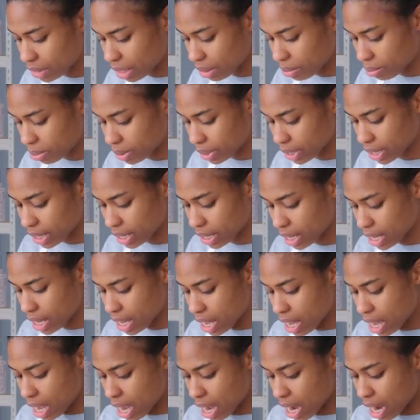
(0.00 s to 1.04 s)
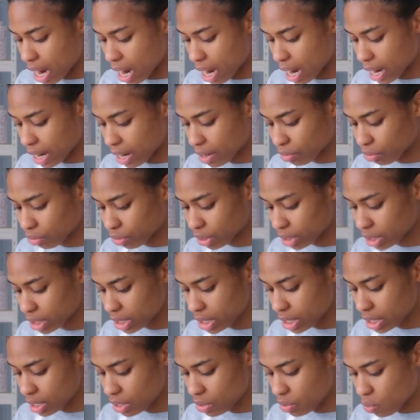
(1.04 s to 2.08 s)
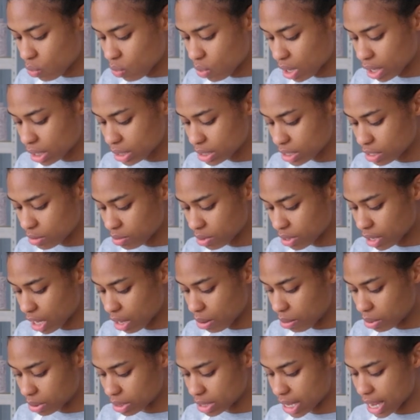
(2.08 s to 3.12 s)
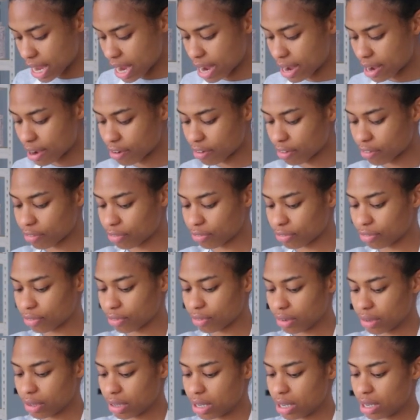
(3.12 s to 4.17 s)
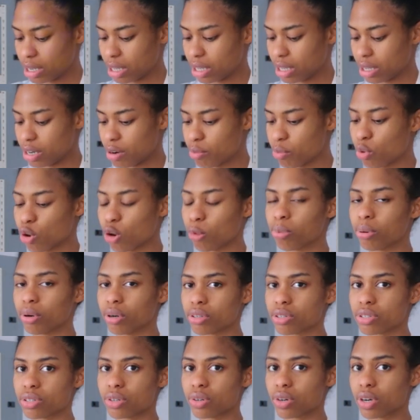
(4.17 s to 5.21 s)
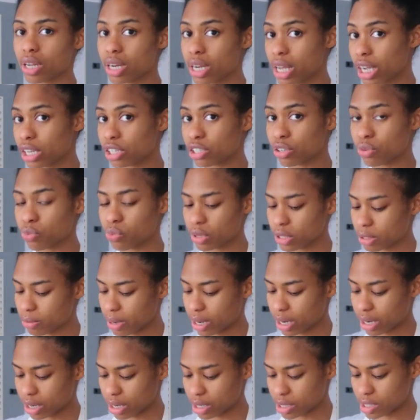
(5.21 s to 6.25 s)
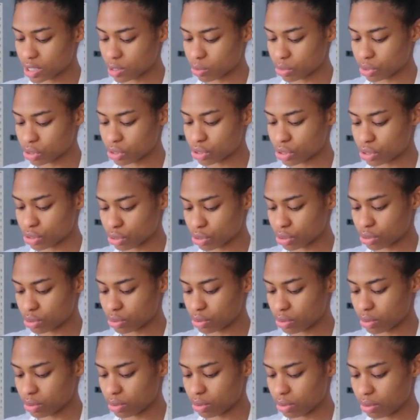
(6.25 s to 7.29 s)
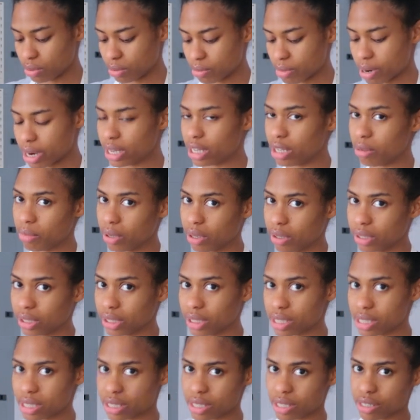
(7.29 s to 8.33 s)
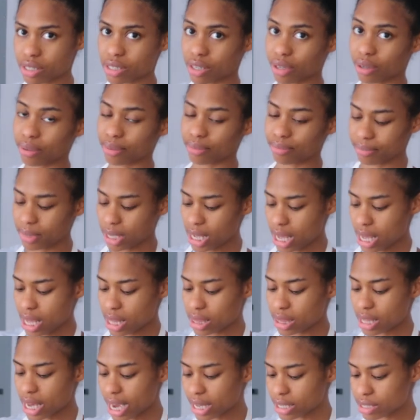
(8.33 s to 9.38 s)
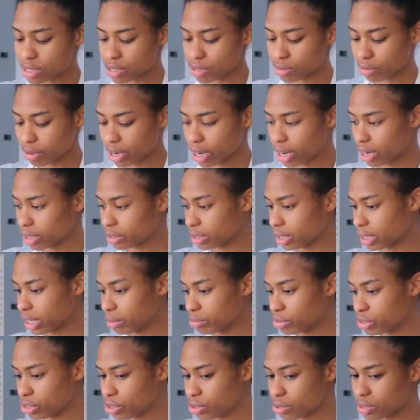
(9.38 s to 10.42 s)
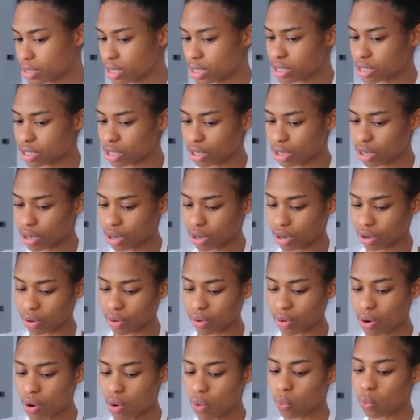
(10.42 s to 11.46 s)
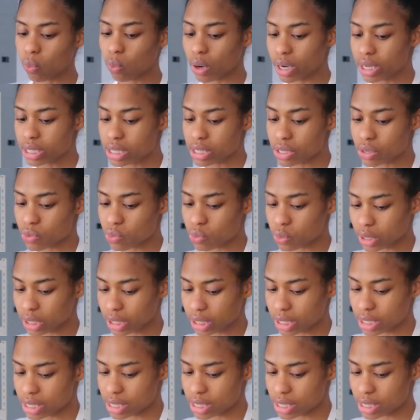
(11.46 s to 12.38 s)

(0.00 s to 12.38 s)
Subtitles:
but I really want to be able to have a more personal connection with my customers through my email list. So that's the route that I'm choosing to go. Once a week